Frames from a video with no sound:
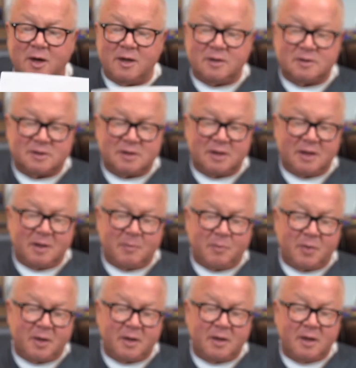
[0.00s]
and see it,
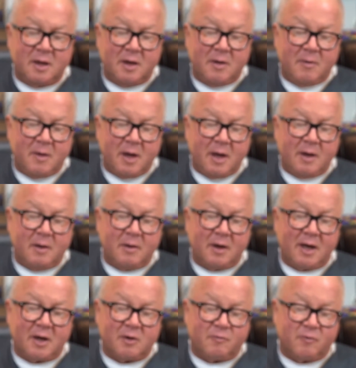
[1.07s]
but uh,
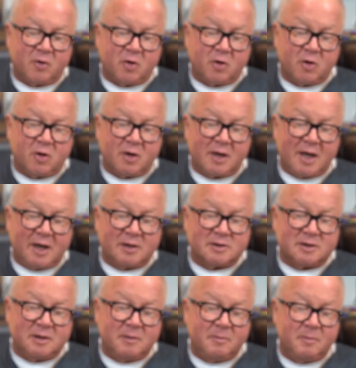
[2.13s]
like for her,
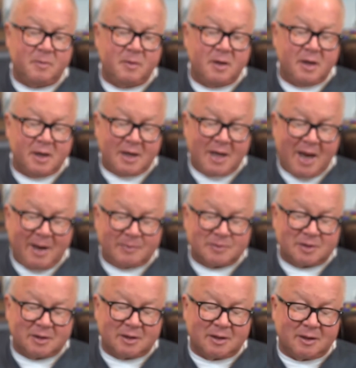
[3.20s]
calcium gaps
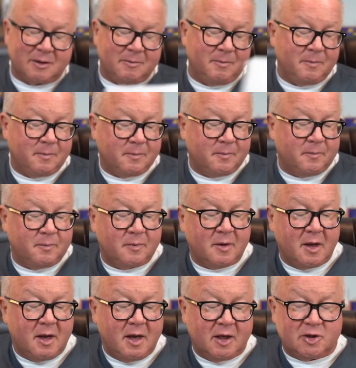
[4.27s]
a little.
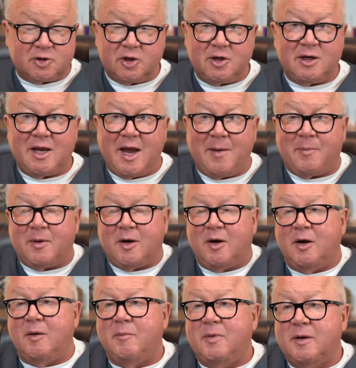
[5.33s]
It shouldn't gap at
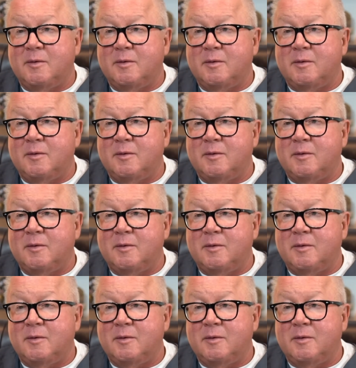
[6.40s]
all. You can